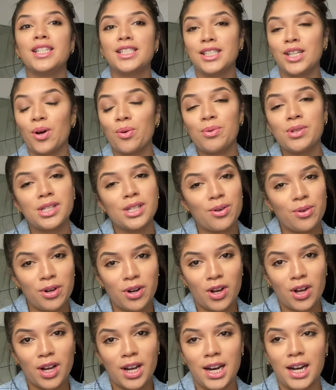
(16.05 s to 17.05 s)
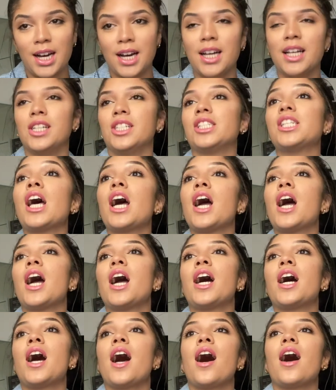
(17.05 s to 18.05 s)
So what's going on, guys?
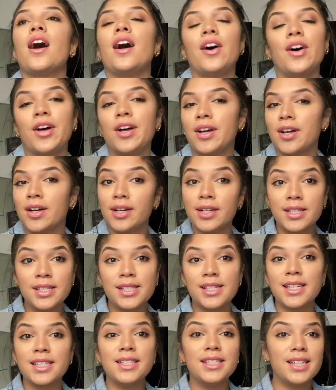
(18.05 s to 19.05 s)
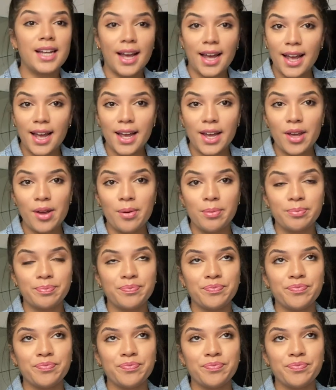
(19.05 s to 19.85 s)
Today,